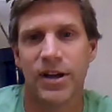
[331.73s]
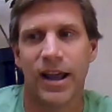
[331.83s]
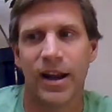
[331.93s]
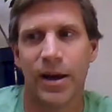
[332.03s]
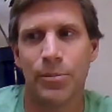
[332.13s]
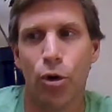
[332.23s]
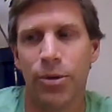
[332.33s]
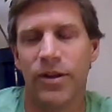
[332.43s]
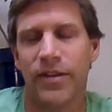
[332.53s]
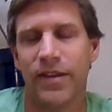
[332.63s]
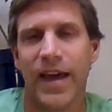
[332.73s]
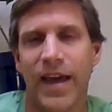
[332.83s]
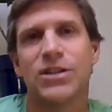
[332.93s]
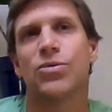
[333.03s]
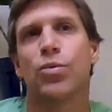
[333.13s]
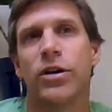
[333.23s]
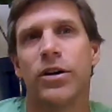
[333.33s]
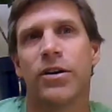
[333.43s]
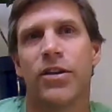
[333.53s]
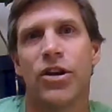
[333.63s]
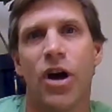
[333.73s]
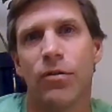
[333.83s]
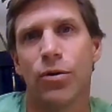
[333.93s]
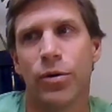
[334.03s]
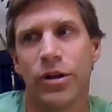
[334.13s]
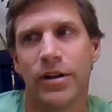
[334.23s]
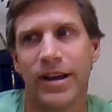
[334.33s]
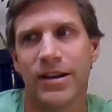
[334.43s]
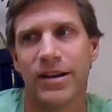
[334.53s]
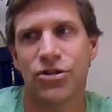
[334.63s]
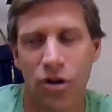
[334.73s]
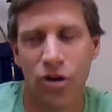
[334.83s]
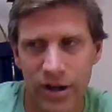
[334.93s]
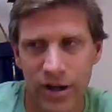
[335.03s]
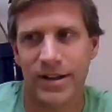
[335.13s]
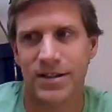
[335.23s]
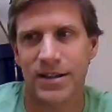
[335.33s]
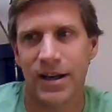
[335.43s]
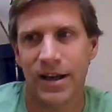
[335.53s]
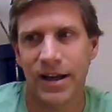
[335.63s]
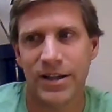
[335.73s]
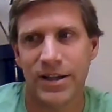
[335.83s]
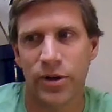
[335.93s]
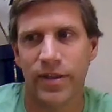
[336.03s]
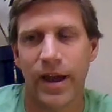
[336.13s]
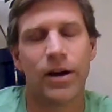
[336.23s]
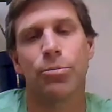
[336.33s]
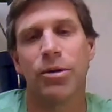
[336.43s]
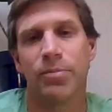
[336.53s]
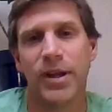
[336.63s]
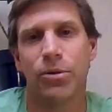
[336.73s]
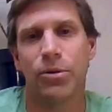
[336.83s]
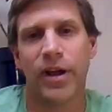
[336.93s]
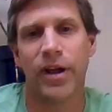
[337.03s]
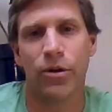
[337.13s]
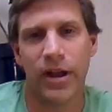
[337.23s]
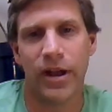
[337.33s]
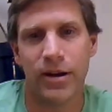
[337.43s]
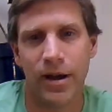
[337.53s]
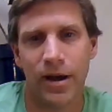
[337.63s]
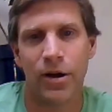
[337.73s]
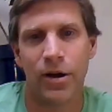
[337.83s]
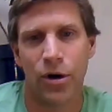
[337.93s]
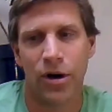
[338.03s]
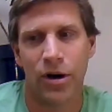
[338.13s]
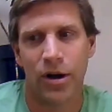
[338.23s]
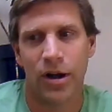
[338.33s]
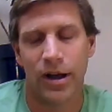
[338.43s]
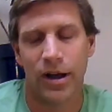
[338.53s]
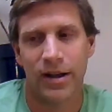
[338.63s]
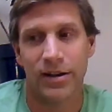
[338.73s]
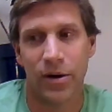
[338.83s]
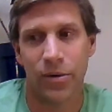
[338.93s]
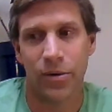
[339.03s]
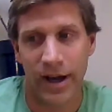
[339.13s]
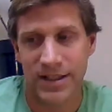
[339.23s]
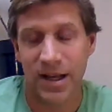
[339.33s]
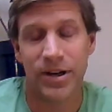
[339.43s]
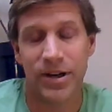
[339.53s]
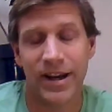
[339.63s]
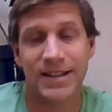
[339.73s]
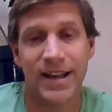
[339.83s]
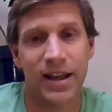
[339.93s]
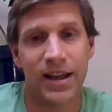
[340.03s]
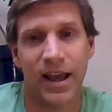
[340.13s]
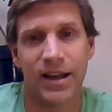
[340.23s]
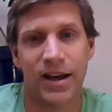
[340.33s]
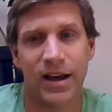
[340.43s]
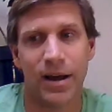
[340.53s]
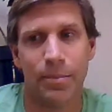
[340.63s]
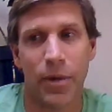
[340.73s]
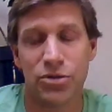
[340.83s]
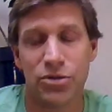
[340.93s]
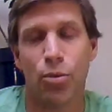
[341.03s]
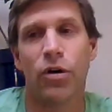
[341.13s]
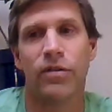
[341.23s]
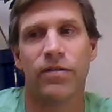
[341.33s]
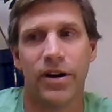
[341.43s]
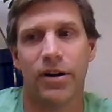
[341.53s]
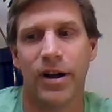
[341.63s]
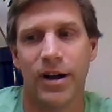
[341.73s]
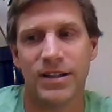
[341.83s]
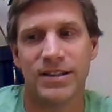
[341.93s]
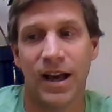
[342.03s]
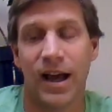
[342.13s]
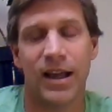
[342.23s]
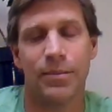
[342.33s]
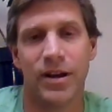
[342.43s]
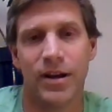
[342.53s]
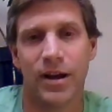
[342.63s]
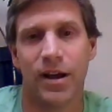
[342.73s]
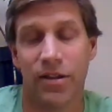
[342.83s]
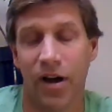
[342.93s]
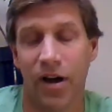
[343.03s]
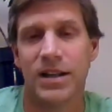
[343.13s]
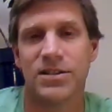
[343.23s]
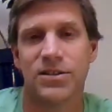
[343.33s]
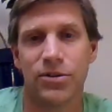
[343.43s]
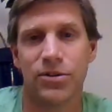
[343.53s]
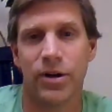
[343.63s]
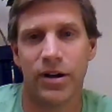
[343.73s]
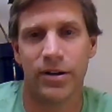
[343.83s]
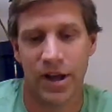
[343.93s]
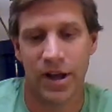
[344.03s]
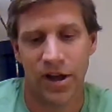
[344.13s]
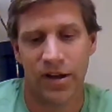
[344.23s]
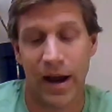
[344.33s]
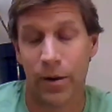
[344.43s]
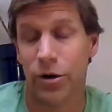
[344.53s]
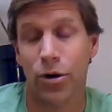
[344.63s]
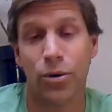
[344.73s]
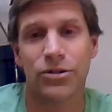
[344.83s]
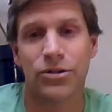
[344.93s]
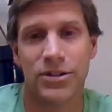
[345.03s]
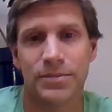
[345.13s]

And I'm hoping that that's where the novel will hit strongest is with that group of people that will then uh, uh, rise up and kind of dedicate uh, much more of their uh, time and uh, thoughts to uh, our goals.